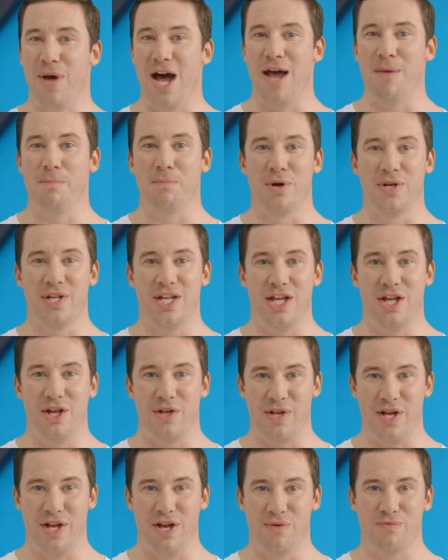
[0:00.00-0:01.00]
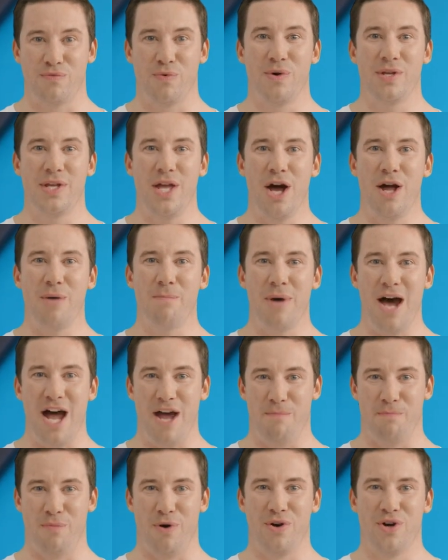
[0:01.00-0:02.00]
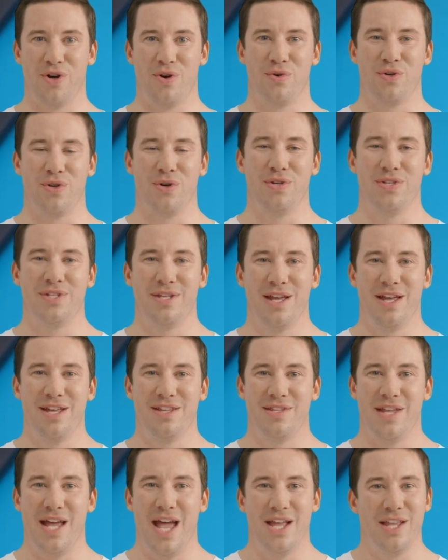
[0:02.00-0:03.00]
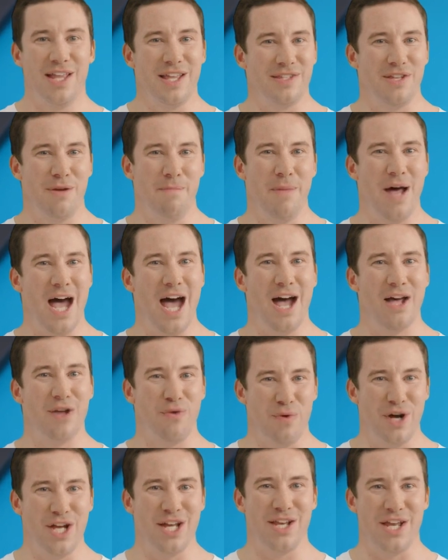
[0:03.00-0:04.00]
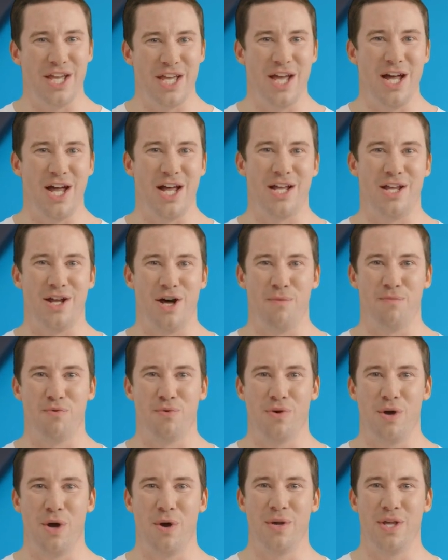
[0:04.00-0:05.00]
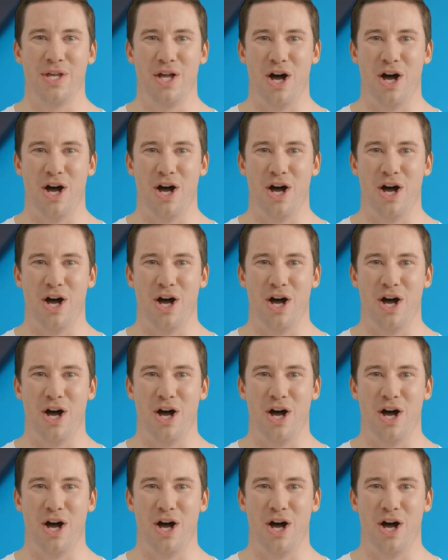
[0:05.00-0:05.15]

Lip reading: MacBook Air for non-MacBook users is that it's a Mac, right? And it comes with all the